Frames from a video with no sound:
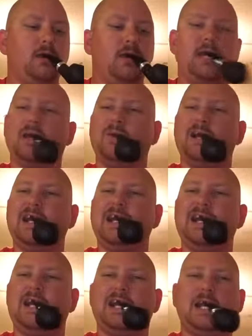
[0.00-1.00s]
Done went out
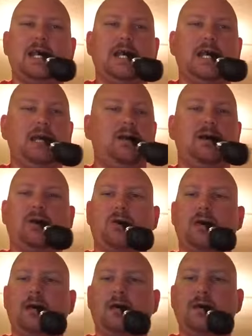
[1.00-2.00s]
again. I'm gonna go for
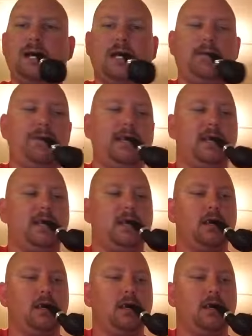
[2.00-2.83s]
the whole walk after.